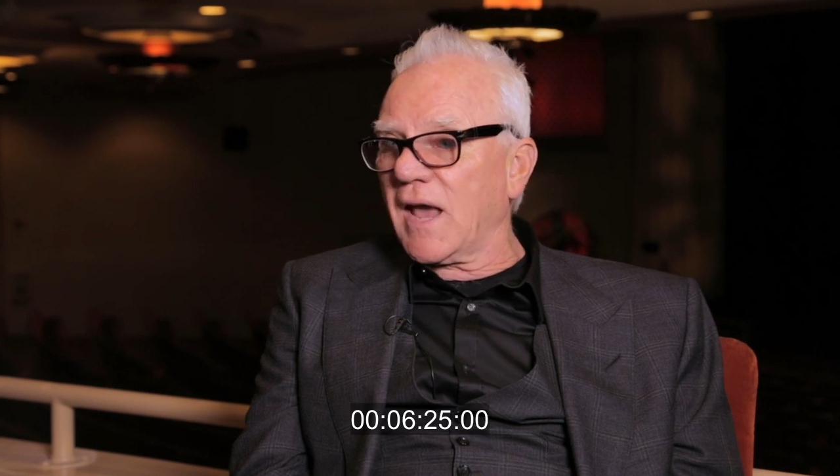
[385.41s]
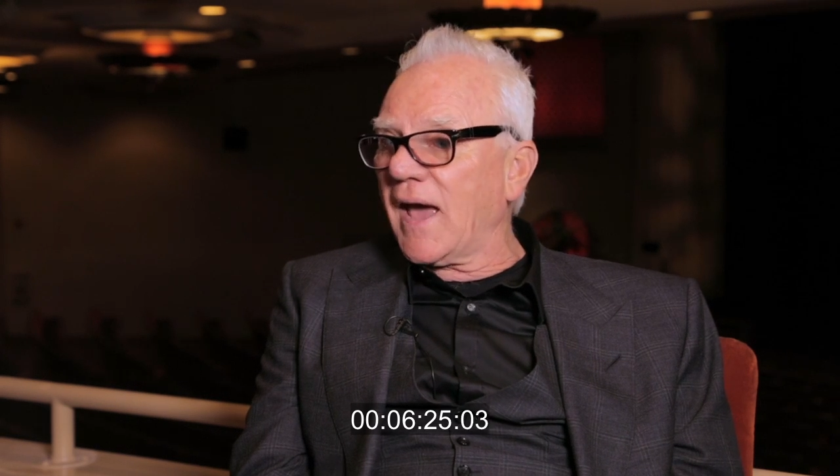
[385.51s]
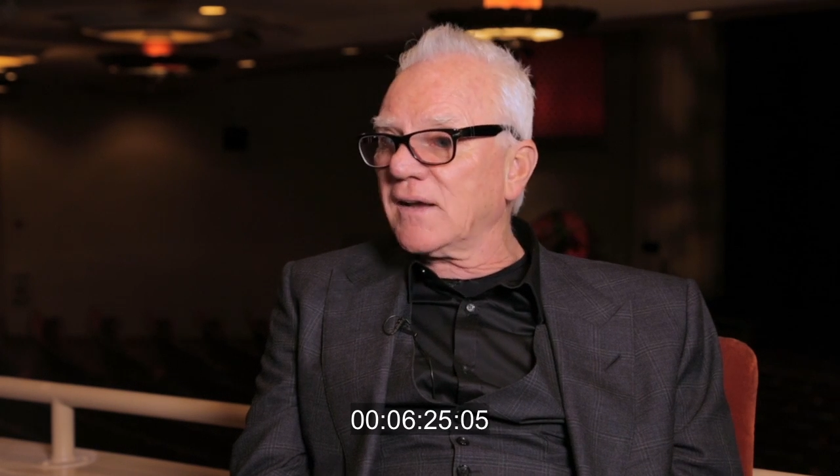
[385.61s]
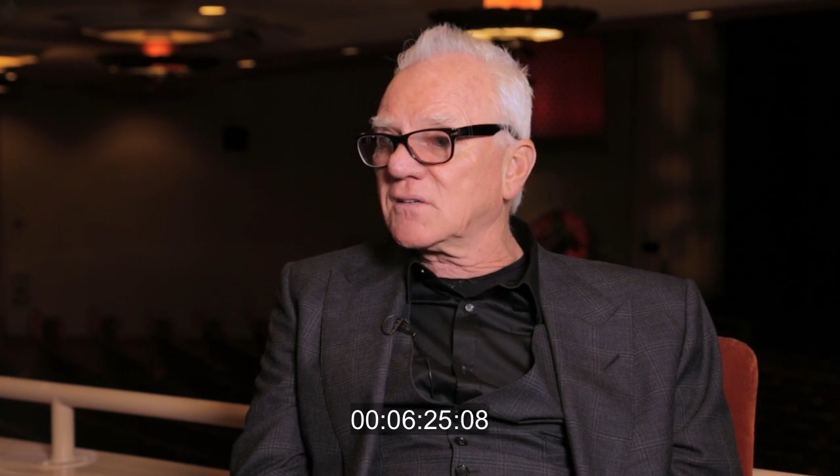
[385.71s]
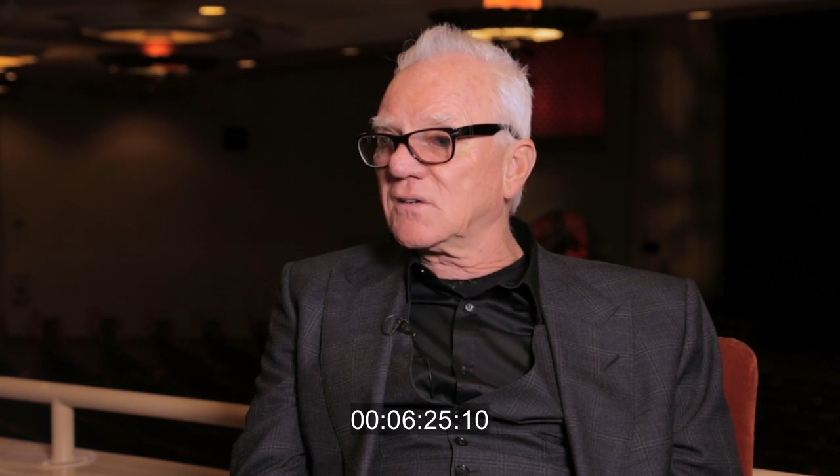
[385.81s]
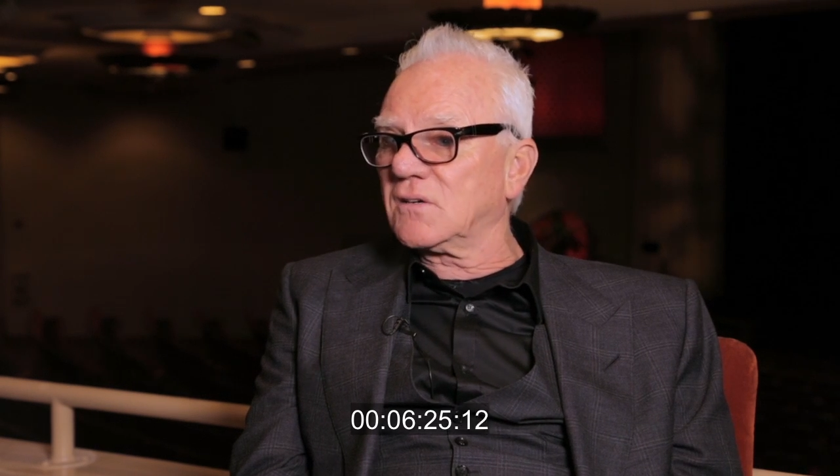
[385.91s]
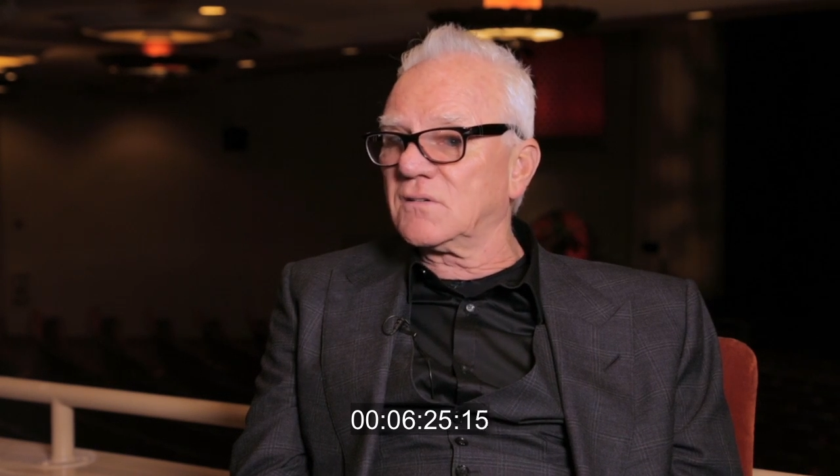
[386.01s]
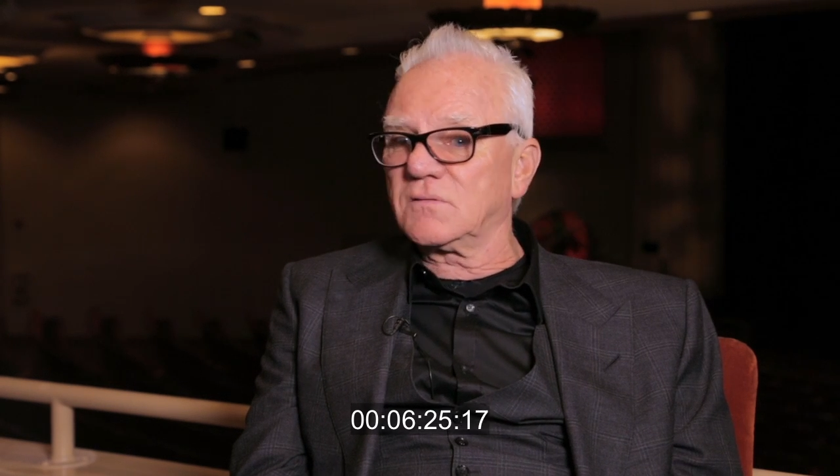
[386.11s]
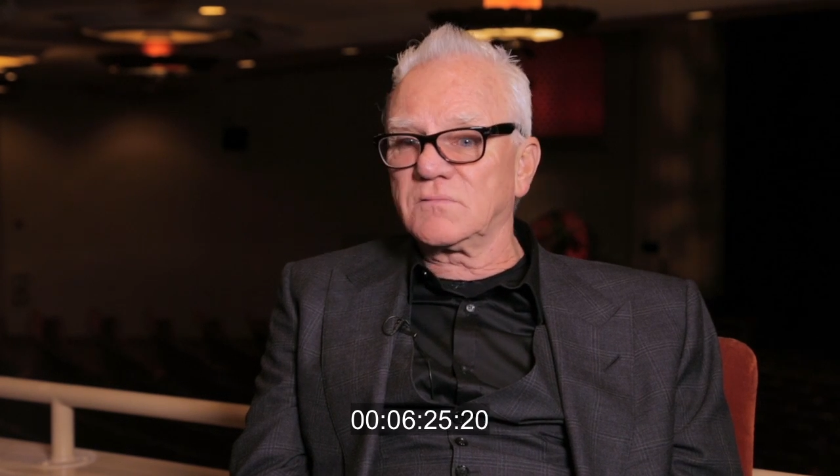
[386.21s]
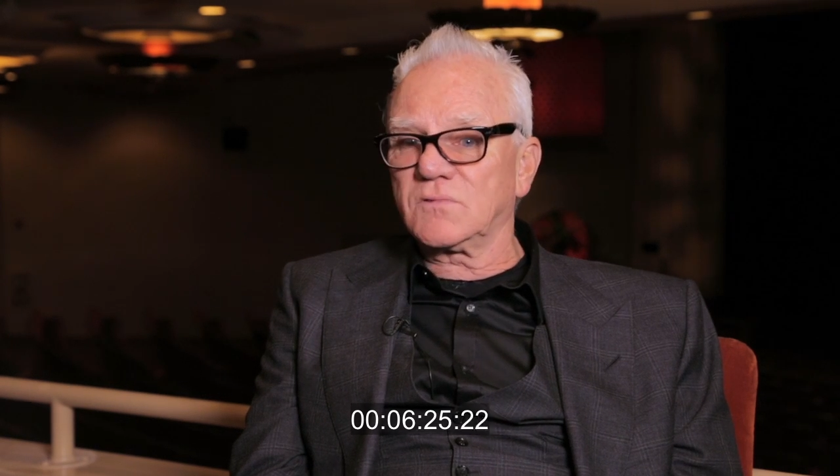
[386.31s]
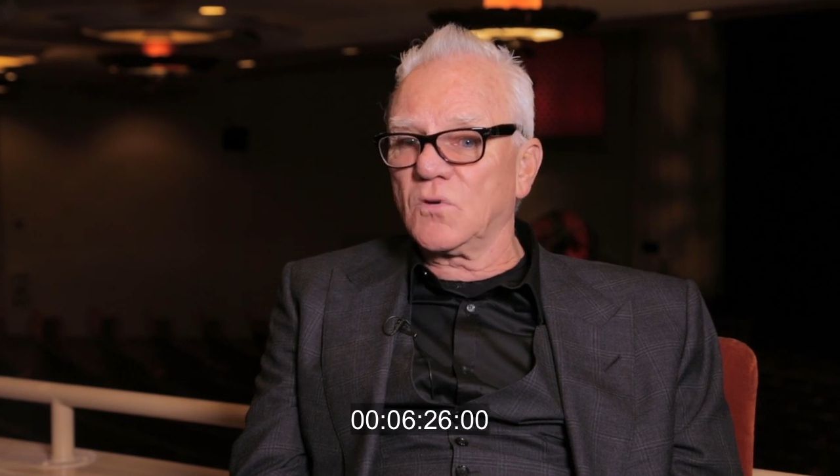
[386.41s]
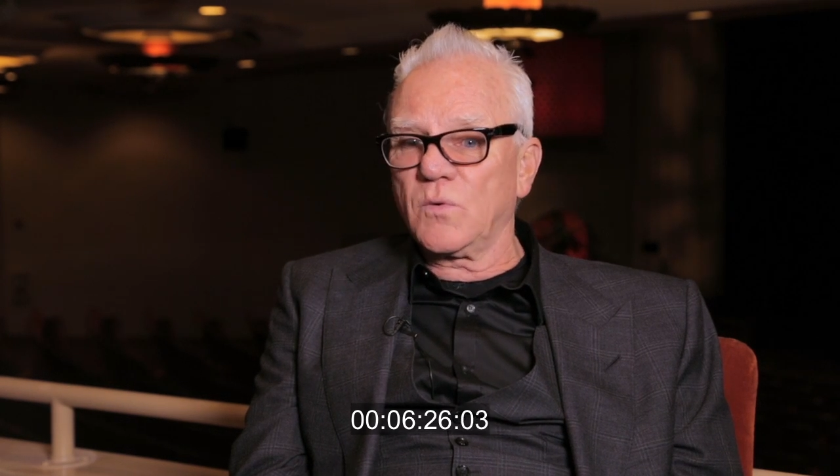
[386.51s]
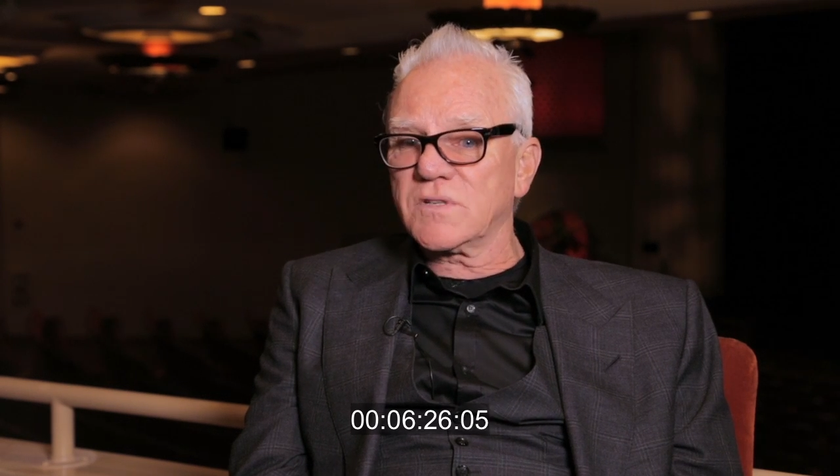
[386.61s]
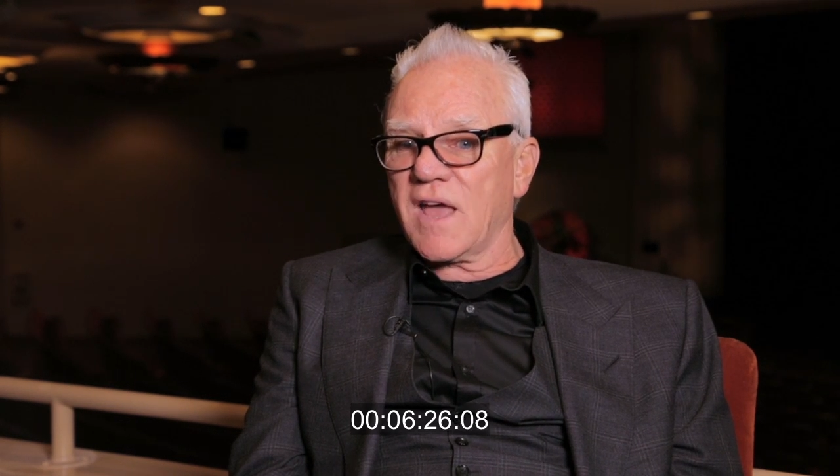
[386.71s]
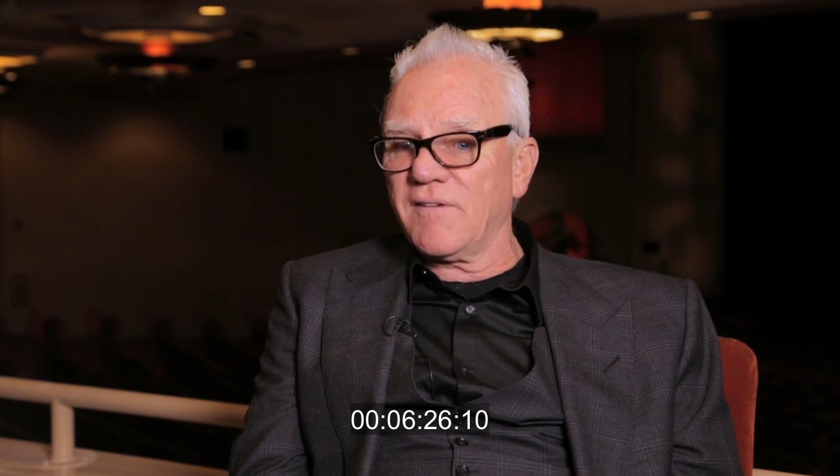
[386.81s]
actor, and
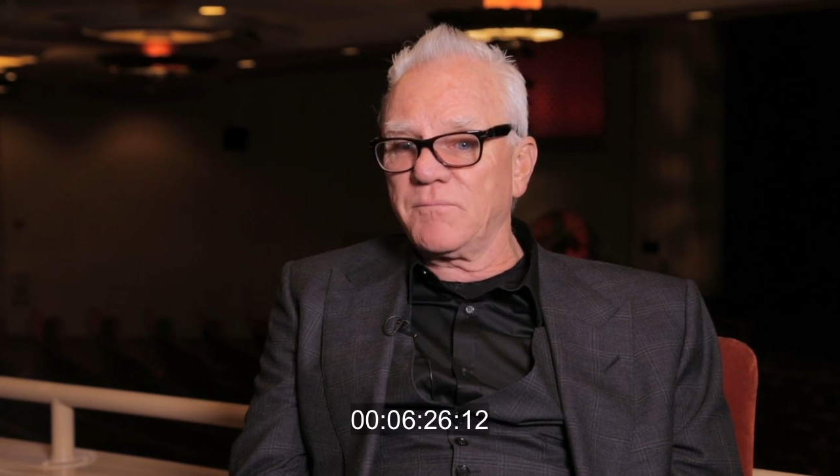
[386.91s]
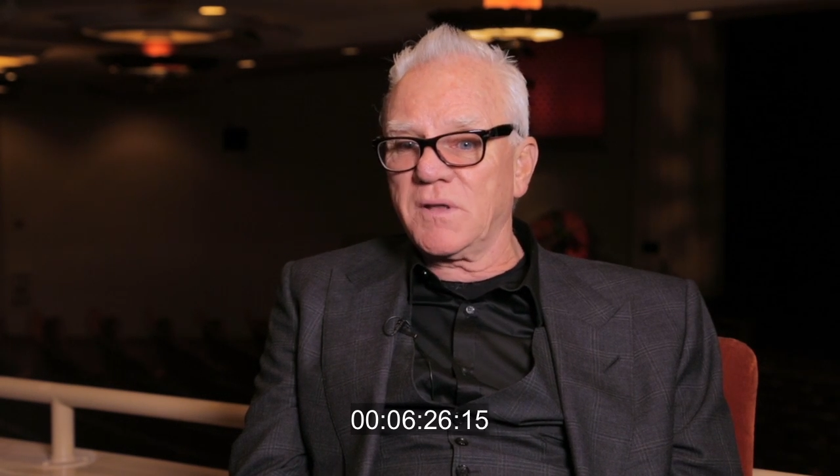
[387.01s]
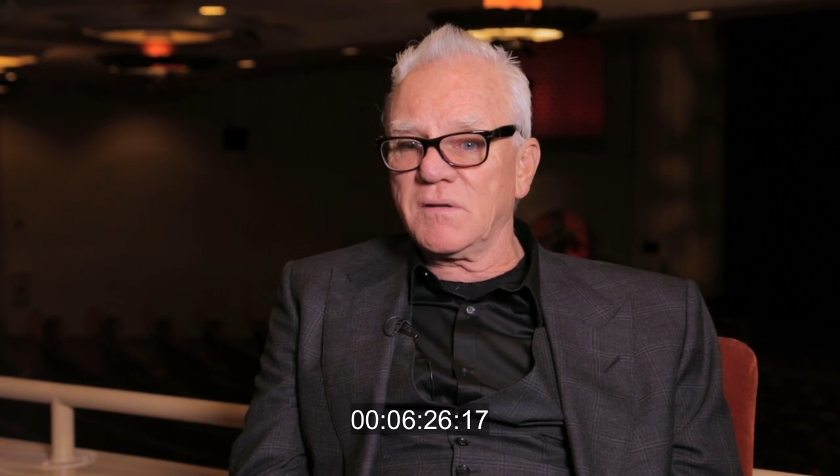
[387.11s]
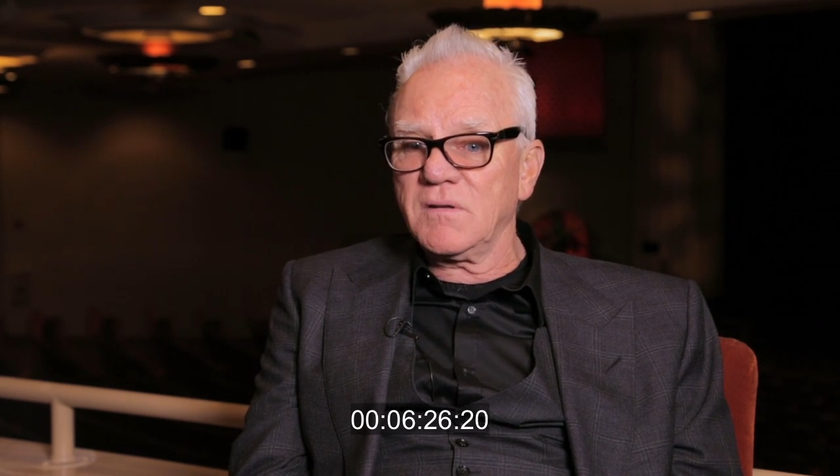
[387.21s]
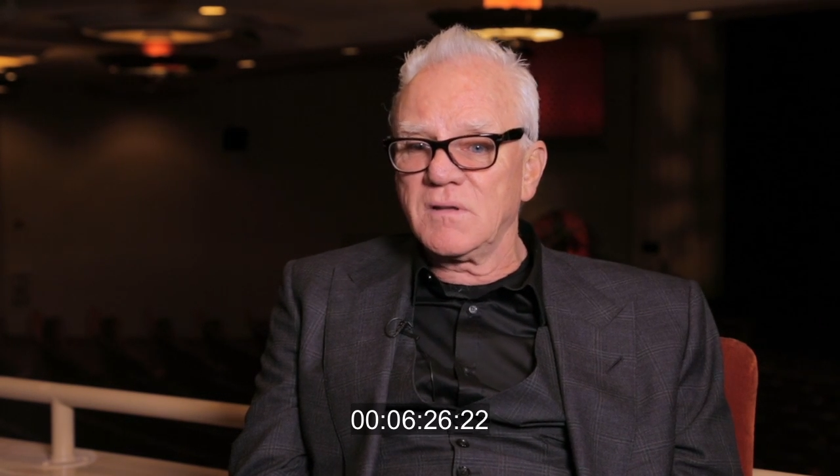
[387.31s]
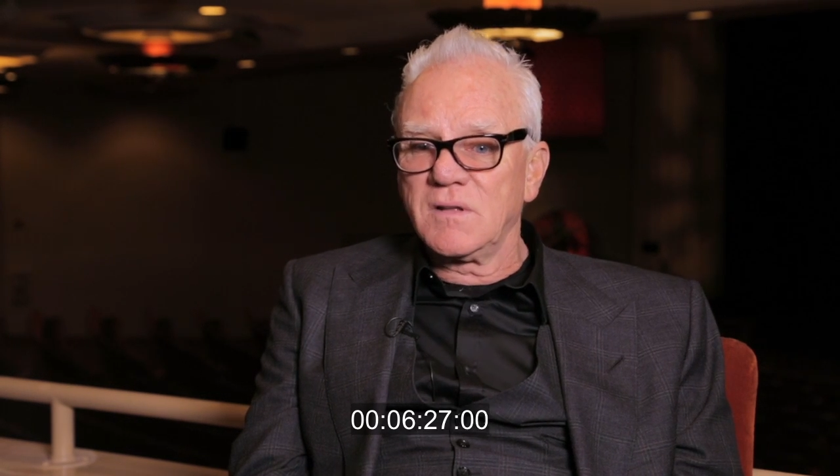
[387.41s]
always have been,